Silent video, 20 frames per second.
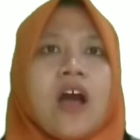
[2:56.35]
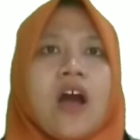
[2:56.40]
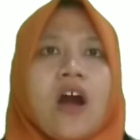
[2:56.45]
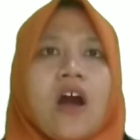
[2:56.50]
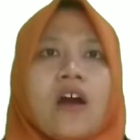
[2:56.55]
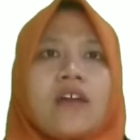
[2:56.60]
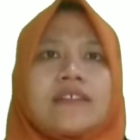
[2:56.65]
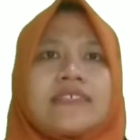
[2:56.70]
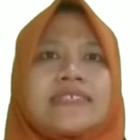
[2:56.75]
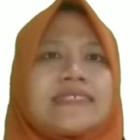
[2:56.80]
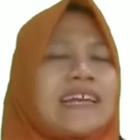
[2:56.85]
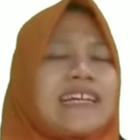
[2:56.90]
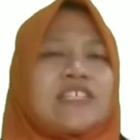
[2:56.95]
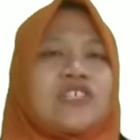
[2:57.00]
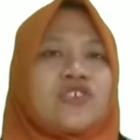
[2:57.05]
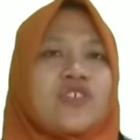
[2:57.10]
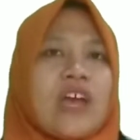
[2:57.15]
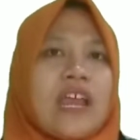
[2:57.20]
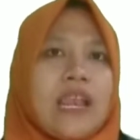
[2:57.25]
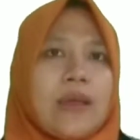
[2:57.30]
on
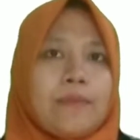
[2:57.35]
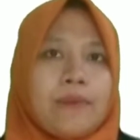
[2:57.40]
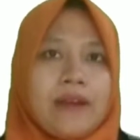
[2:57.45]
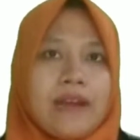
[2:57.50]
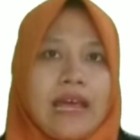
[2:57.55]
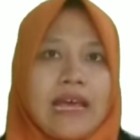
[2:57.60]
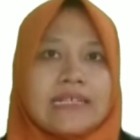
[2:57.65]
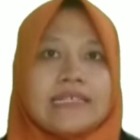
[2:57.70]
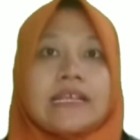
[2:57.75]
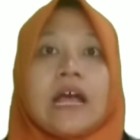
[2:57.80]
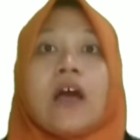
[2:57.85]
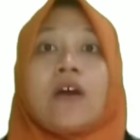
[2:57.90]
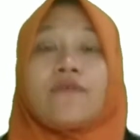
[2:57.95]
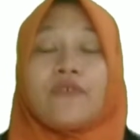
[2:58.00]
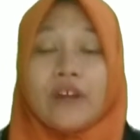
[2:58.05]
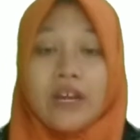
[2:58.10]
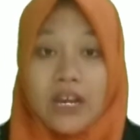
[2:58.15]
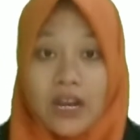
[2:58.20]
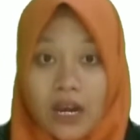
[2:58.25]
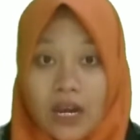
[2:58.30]
such elements as
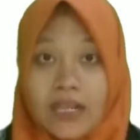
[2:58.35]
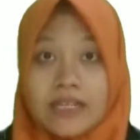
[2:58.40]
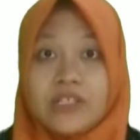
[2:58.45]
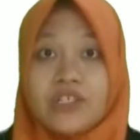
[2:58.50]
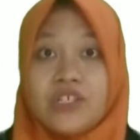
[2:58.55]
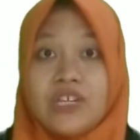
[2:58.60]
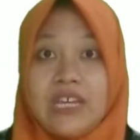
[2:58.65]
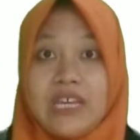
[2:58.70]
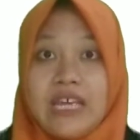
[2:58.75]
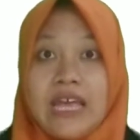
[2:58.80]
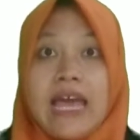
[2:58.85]
phonology,